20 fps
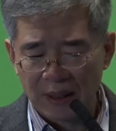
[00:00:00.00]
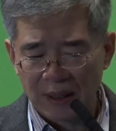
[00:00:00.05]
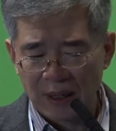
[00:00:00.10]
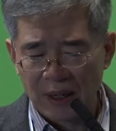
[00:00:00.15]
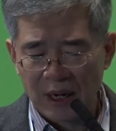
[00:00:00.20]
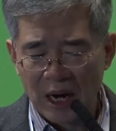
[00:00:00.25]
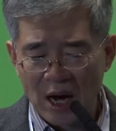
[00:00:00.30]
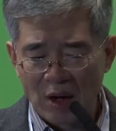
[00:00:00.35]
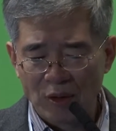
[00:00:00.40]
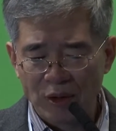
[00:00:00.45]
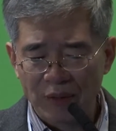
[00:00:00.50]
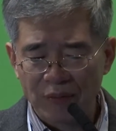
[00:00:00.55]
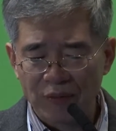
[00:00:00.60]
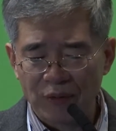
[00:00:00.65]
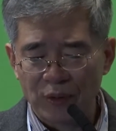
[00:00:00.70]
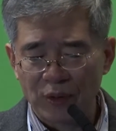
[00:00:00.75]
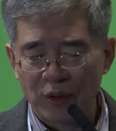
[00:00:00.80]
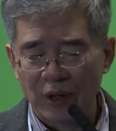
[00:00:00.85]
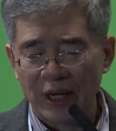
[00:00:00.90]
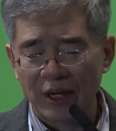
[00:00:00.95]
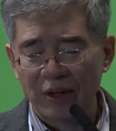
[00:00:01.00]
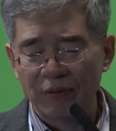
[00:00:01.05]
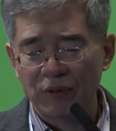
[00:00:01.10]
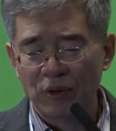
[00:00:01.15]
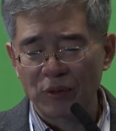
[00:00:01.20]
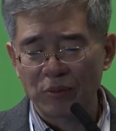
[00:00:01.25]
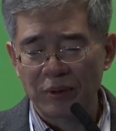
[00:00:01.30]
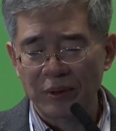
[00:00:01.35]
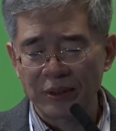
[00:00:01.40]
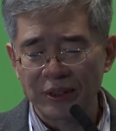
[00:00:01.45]
accounted for
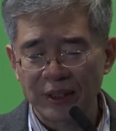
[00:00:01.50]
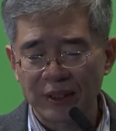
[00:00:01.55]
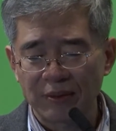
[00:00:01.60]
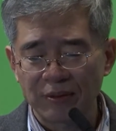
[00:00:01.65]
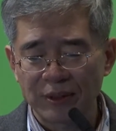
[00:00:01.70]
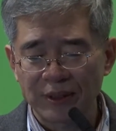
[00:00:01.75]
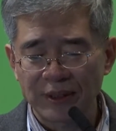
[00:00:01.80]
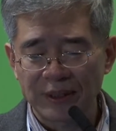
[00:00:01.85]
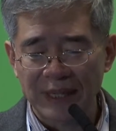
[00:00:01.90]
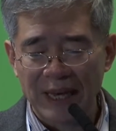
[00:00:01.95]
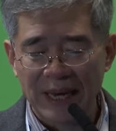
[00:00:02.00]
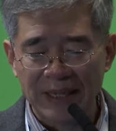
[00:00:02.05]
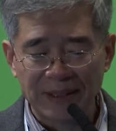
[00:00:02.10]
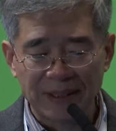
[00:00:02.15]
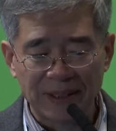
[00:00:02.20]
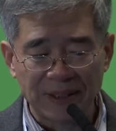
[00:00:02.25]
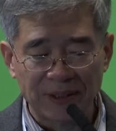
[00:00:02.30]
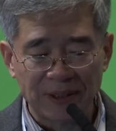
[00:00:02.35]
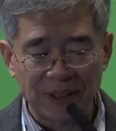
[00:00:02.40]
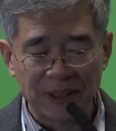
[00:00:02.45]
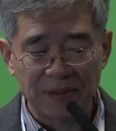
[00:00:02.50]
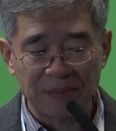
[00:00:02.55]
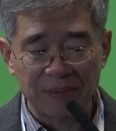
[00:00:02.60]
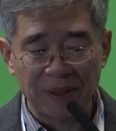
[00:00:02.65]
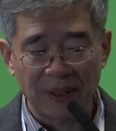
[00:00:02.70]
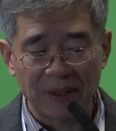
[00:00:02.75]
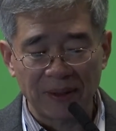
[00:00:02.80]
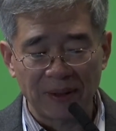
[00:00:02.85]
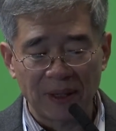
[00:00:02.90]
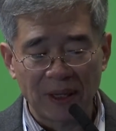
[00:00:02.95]
84% of East Asia's
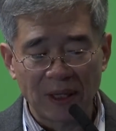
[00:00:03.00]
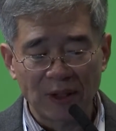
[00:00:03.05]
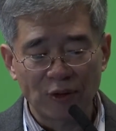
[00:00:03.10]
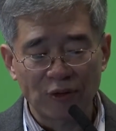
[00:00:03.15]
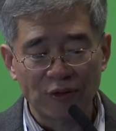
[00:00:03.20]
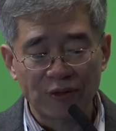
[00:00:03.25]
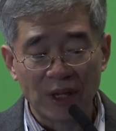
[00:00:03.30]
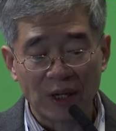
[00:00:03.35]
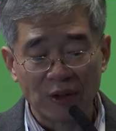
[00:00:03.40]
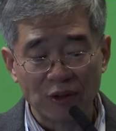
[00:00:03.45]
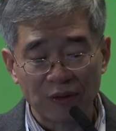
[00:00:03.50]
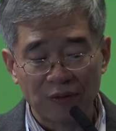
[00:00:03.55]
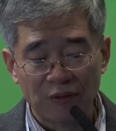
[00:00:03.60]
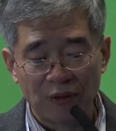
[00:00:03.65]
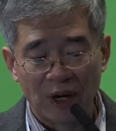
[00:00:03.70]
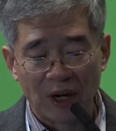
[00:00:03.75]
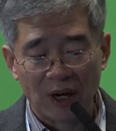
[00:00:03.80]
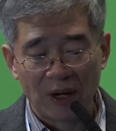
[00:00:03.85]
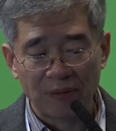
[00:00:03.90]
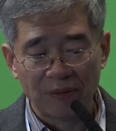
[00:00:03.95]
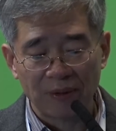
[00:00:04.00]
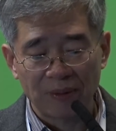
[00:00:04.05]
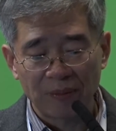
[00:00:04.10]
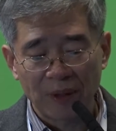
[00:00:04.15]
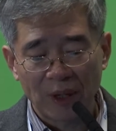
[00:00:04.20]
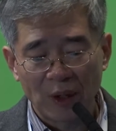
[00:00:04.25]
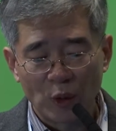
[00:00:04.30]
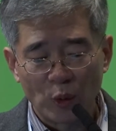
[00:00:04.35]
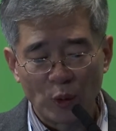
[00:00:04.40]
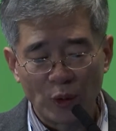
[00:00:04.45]
GDP in 2005.
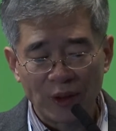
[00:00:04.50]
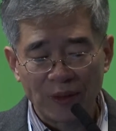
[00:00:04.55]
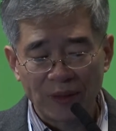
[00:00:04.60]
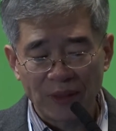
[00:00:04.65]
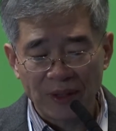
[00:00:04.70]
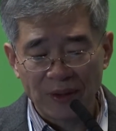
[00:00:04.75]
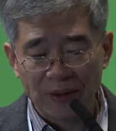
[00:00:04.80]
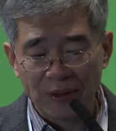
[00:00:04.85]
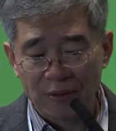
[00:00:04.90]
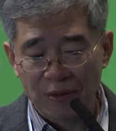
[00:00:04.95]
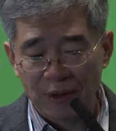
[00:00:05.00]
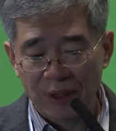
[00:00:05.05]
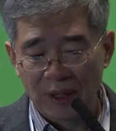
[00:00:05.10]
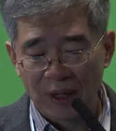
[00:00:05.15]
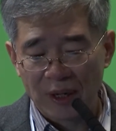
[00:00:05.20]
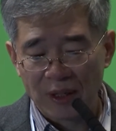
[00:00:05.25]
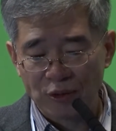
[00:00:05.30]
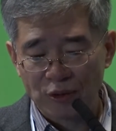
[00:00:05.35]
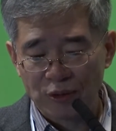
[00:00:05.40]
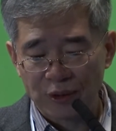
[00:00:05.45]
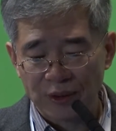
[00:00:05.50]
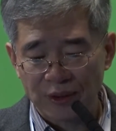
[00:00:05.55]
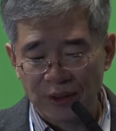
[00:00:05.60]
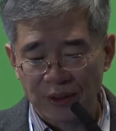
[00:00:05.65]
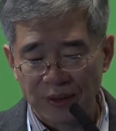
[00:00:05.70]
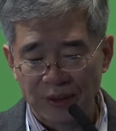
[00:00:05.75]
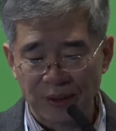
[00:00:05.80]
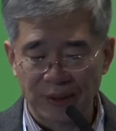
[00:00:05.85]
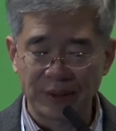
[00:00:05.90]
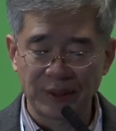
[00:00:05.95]
Within these three countries,
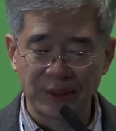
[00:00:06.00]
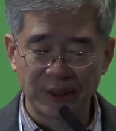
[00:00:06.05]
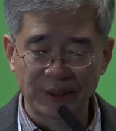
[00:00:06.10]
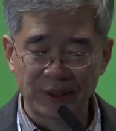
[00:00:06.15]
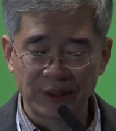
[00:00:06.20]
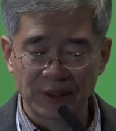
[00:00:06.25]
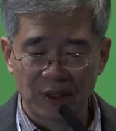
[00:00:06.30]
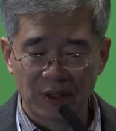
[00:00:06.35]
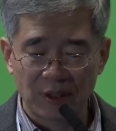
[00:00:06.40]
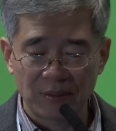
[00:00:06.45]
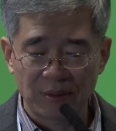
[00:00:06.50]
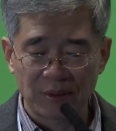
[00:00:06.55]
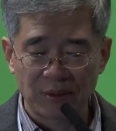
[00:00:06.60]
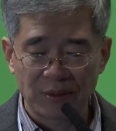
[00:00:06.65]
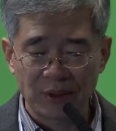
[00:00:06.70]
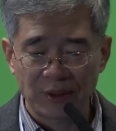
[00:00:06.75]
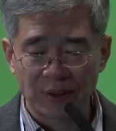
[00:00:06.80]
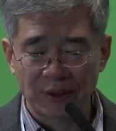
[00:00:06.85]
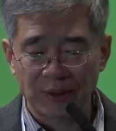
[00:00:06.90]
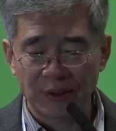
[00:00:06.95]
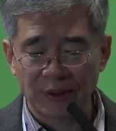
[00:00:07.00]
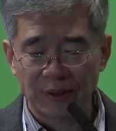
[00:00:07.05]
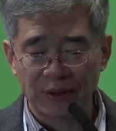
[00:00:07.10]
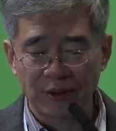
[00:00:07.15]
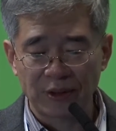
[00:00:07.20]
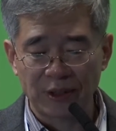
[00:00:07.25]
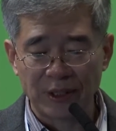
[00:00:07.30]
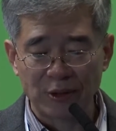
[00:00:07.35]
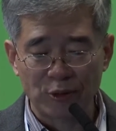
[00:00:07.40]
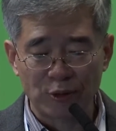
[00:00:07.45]
just 6 urban regions
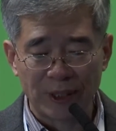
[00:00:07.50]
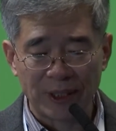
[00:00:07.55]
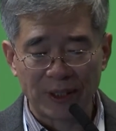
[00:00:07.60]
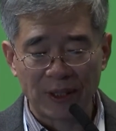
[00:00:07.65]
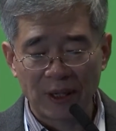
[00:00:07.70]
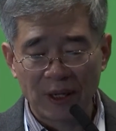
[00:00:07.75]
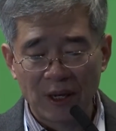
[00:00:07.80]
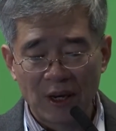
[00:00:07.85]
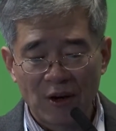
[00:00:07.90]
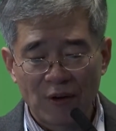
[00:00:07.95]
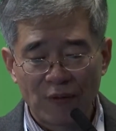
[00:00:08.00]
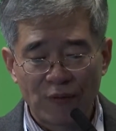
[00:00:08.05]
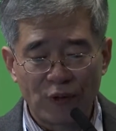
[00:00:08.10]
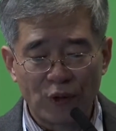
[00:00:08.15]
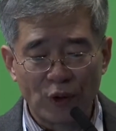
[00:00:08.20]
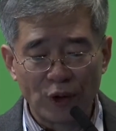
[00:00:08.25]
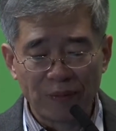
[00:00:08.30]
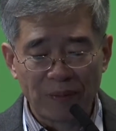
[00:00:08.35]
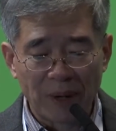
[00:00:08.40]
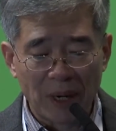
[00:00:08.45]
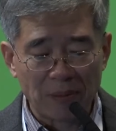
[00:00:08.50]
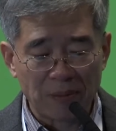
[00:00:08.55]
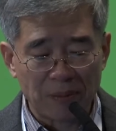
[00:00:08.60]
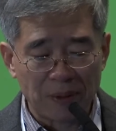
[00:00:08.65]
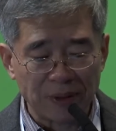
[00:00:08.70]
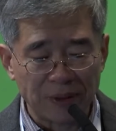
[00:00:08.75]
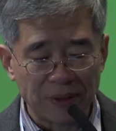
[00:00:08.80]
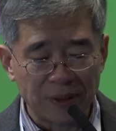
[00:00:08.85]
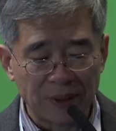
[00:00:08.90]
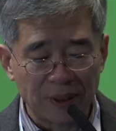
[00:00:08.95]
generate
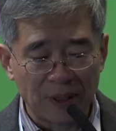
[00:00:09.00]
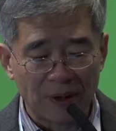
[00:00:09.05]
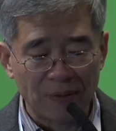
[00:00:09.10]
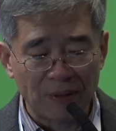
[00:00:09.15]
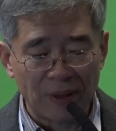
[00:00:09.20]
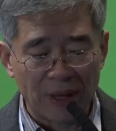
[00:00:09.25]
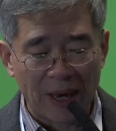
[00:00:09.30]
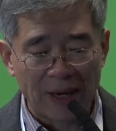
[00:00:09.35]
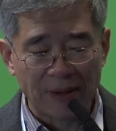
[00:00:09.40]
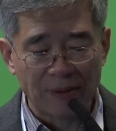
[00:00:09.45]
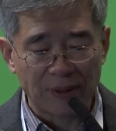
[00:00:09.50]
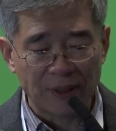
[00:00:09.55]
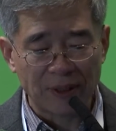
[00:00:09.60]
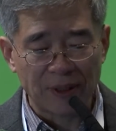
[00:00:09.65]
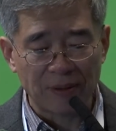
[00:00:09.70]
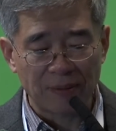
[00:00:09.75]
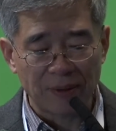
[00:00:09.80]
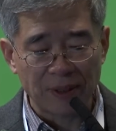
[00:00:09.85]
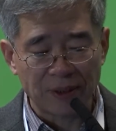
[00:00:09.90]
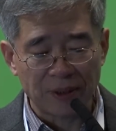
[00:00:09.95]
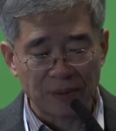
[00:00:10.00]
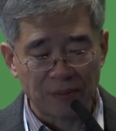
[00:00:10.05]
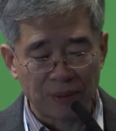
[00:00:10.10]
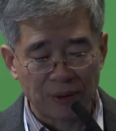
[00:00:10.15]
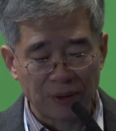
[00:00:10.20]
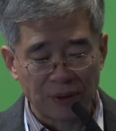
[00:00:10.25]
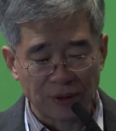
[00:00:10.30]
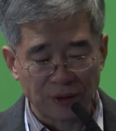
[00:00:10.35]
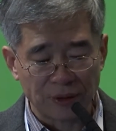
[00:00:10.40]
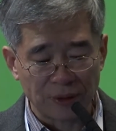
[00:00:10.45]
45% of the aggregate domestic
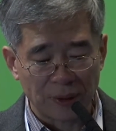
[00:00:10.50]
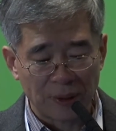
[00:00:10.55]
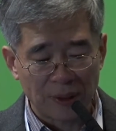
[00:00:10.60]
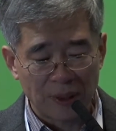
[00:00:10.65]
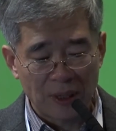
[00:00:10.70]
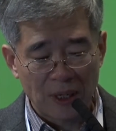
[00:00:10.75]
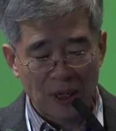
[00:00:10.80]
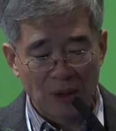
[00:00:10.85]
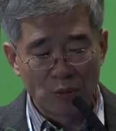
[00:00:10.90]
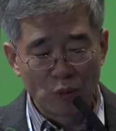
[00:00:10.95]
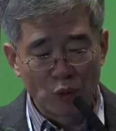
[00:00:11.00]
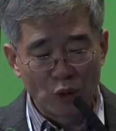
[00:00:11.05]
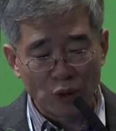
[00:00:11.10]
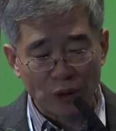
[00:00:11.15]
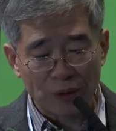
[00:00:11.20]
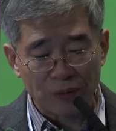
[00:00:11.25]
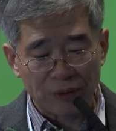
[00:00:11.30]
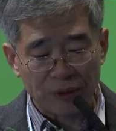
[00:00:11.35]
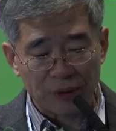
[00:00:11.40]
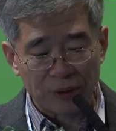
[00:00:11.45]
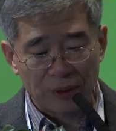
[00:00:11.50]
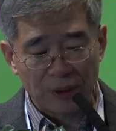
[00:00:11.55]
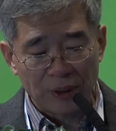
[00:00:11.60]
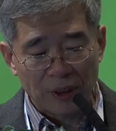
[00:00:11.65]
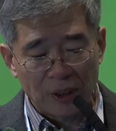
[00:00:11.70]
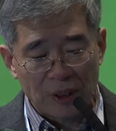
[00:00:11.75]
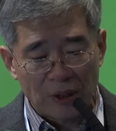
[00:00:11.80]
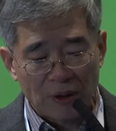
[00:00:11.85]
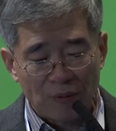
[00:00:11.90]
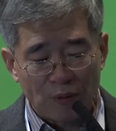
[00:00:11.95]
production. Moreover,
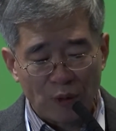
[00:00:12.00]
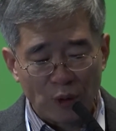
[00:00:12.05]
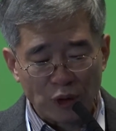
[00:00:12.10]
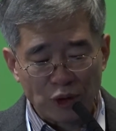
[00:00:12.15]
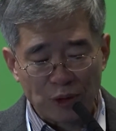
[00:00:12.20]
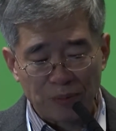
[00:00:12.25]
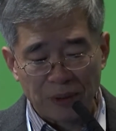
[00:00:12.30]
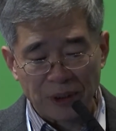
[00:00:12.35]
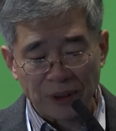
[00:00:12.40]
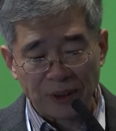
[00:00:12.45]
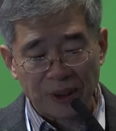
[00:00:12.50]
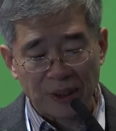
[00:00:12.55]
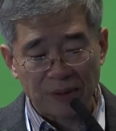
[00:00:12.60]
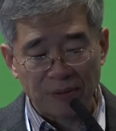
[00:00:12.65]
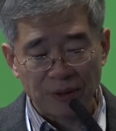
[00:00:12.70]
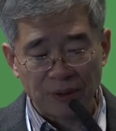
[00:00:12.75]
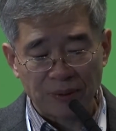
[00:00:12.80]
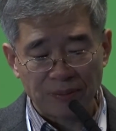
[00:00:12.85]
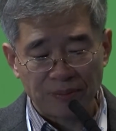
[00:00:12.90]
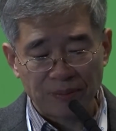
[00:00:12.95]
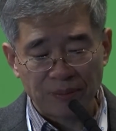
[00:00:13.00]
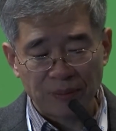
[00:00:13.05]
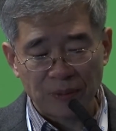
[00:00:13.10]
42% of